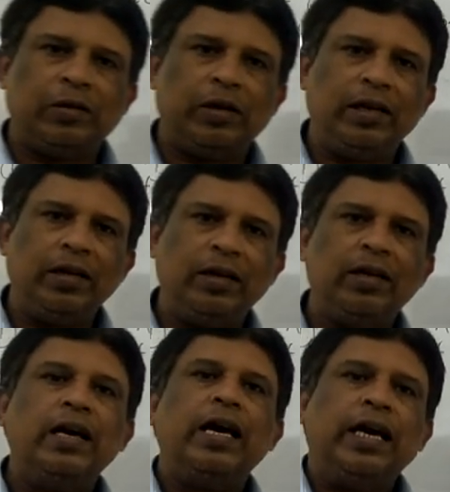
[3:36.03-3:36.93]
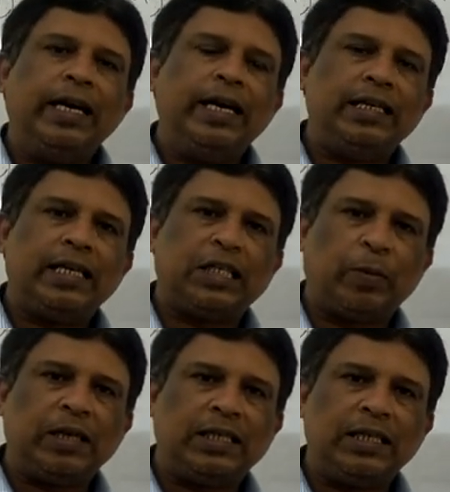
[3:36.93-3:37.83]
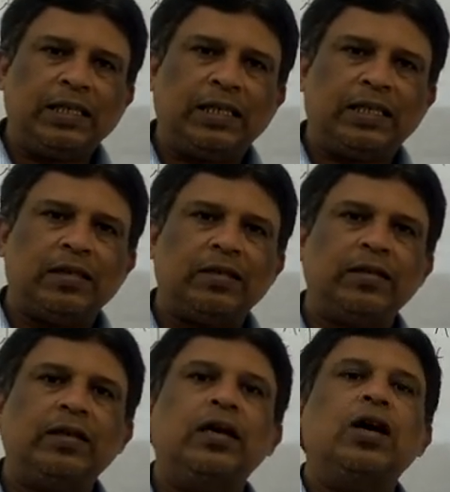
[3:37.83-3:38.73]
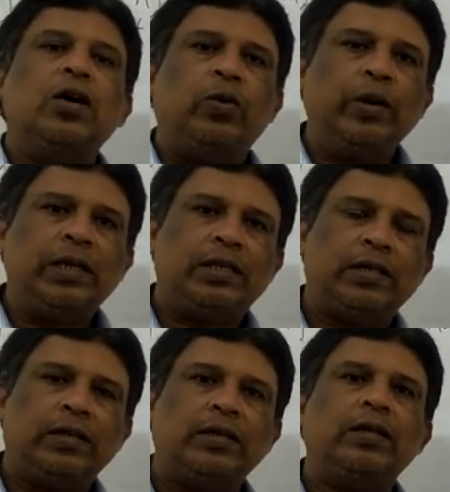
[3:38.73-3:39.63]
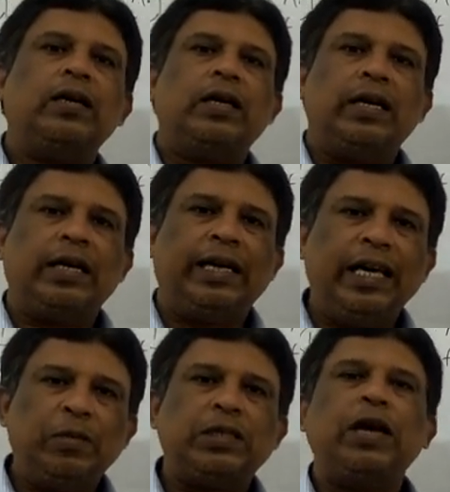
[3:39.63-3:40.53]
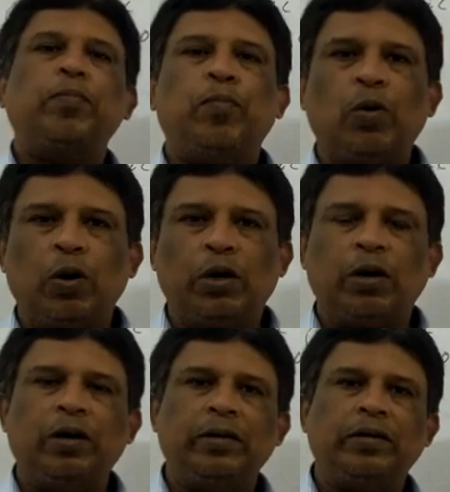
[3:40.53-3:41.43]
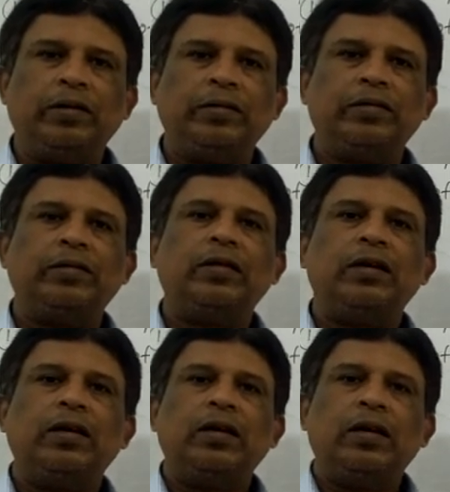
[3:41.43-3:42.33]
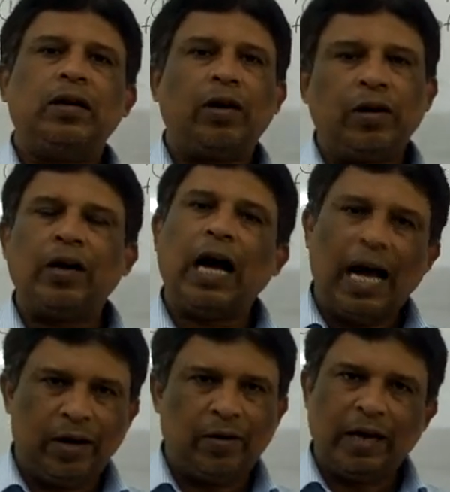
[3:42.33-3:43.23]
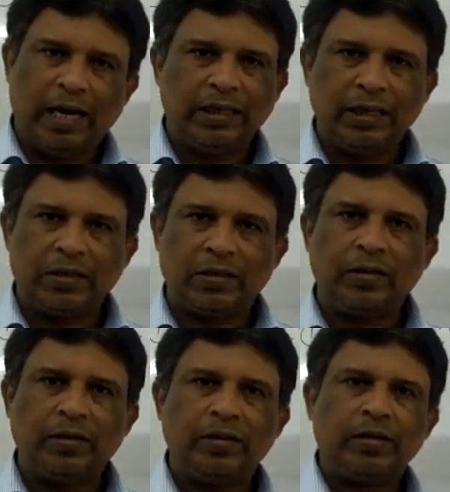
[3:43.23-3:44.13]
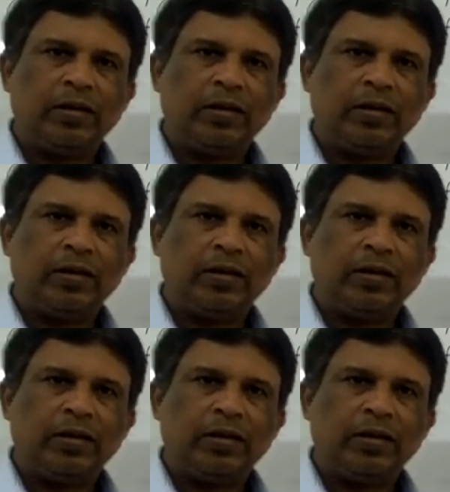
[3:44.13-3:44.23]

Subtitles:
theory, it is a species which gives a proton on ionization.